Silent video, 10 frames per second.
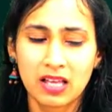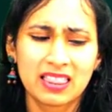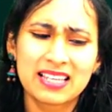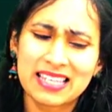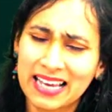
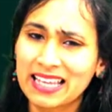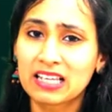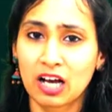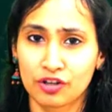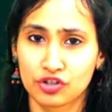The second
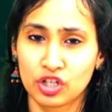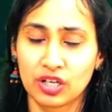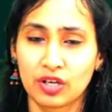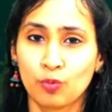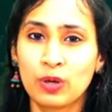kanji,
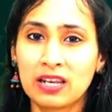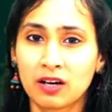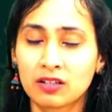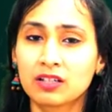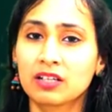we
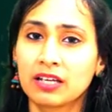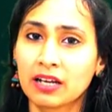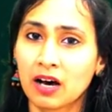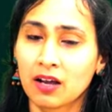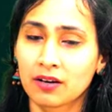learned it in
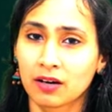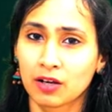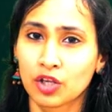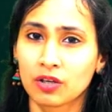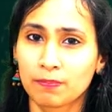
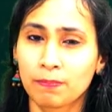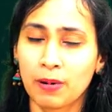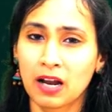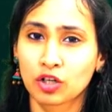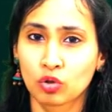our
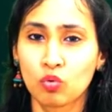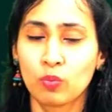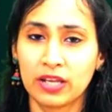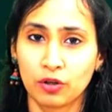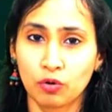part 2
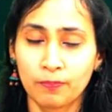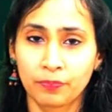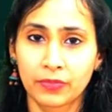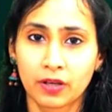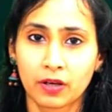video
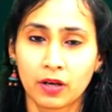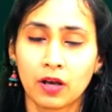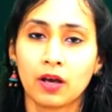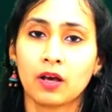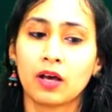
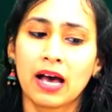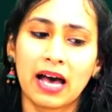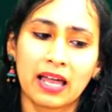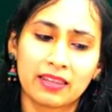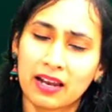
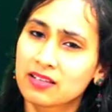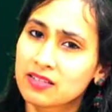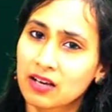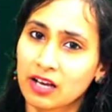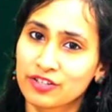and that is
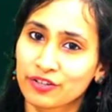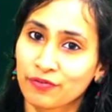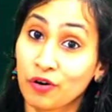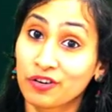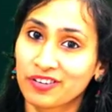the kanji
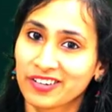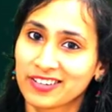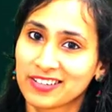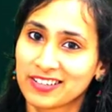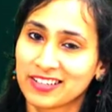for
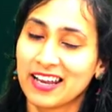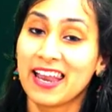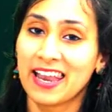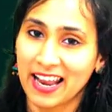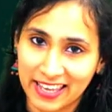
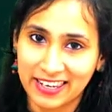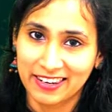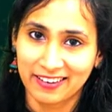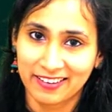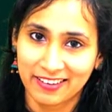9.
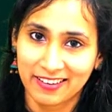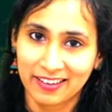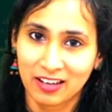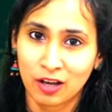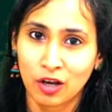
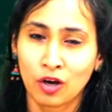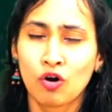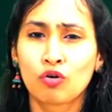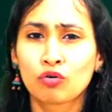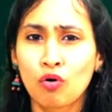
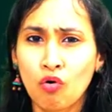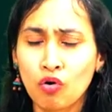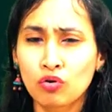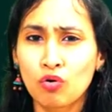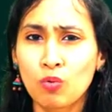
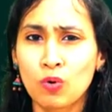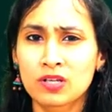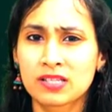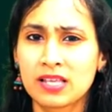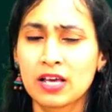Kokono
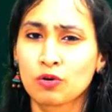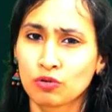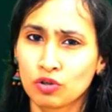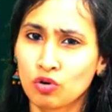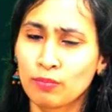was the
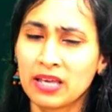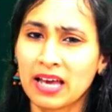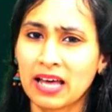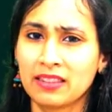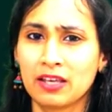kunyomi
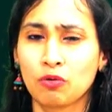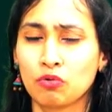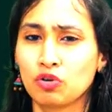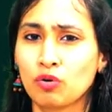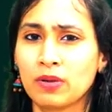and the
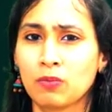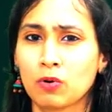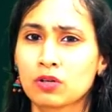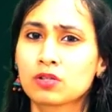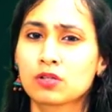onyomi
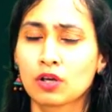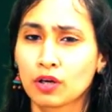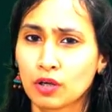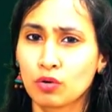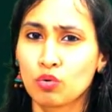was
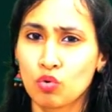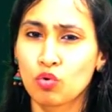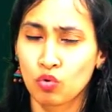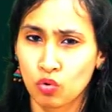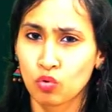kyu,
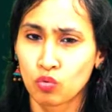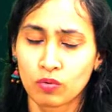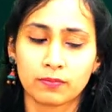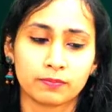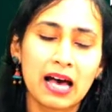ku.
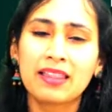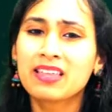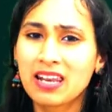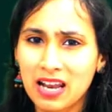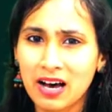And
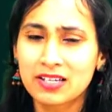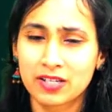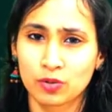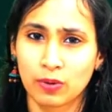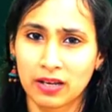the
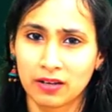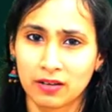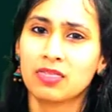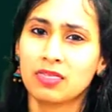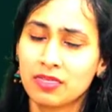last one,
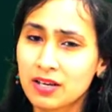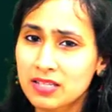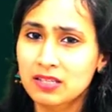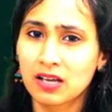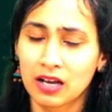
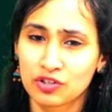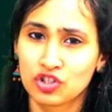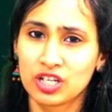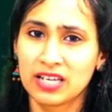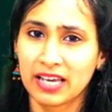this
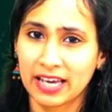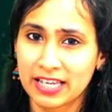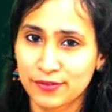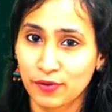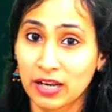kanji
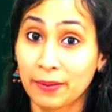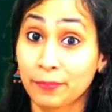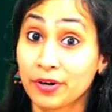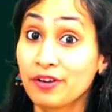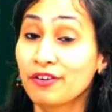is for
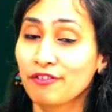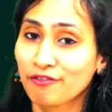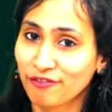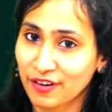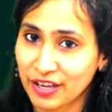number
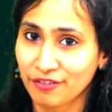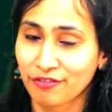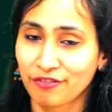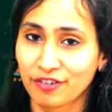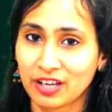5.